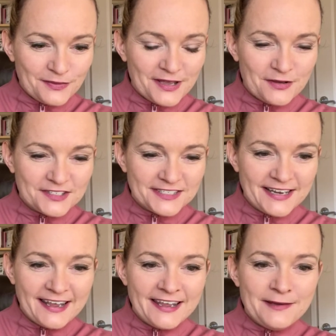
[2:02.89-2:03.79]
to play with
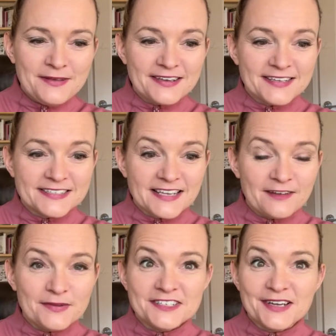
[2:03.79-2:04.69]
today because
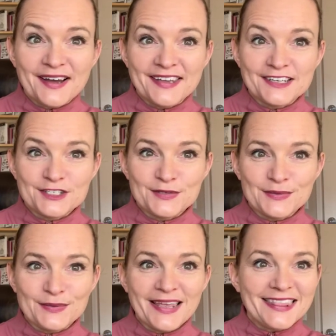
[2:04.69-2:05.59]
I've been dying
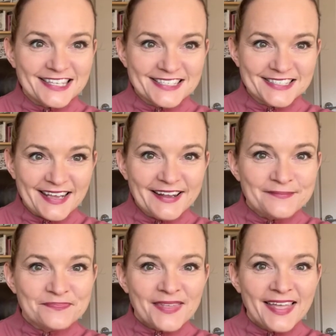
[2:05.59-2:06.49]
to get this set.
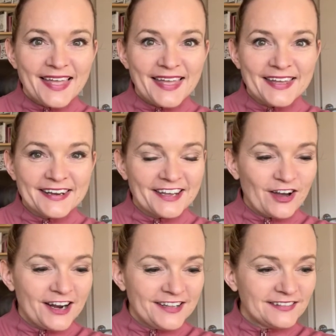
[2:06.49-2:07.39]
And I
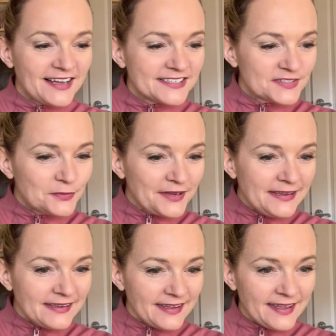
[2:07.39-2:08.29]
got it last
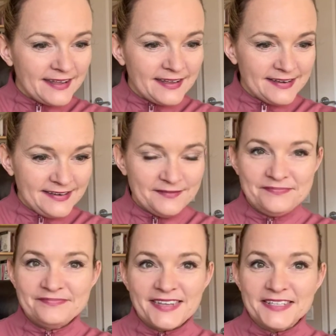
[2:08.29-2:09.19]
week and
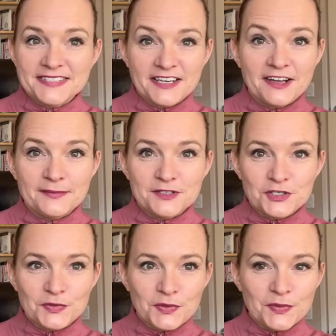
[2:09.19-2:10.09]
it's time
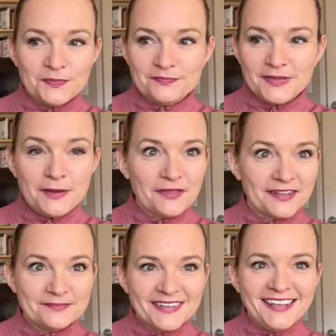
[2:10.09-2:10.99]
to play with
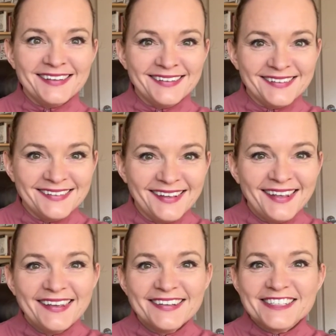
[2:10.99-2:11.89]
it.
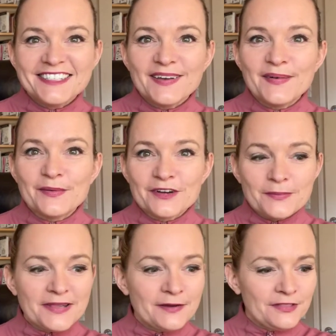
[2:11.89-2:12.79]
So we're going
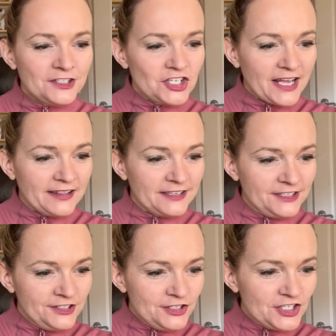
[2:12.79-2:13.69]
to play with the
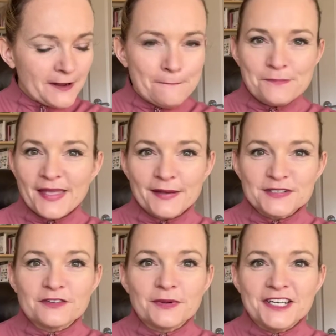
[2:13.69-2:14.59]
challenge.
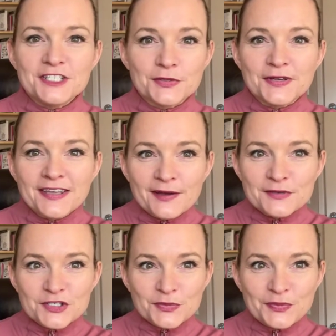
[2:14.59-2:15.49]
How's everybody doing? How
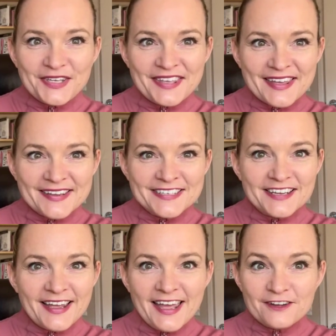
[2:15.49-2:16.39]
was your weekend?
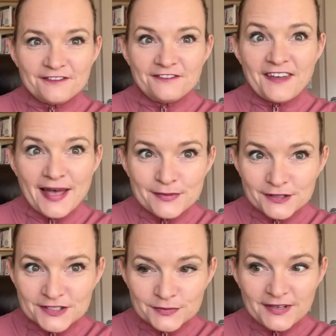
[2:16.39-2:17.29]
I had a
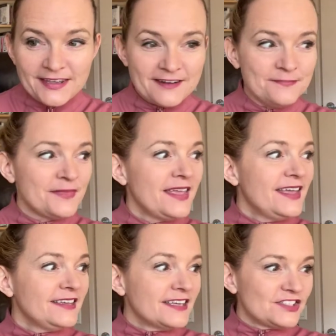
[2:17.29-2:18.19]
fabulous weekend.
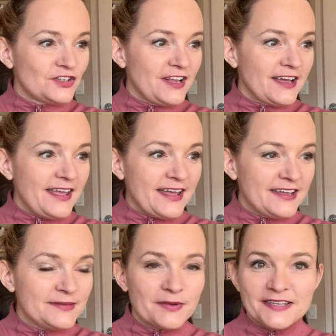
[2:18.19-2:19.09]
Yesterday I
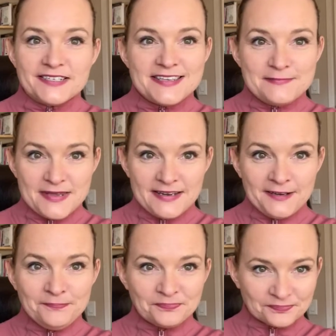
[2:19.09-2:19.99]
had my team meeting